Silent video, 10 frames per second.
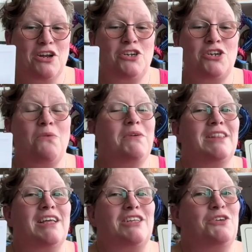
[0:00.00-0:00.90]

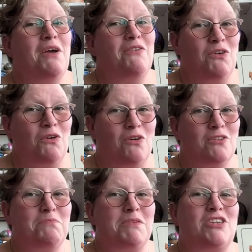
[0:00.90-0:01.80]
knowing that you have
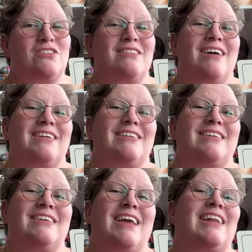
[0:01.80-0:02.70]
goals, but just not
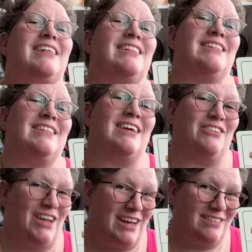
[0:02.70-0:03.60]
getting there
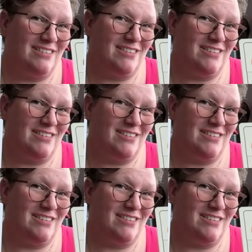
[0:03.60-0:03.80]
yet.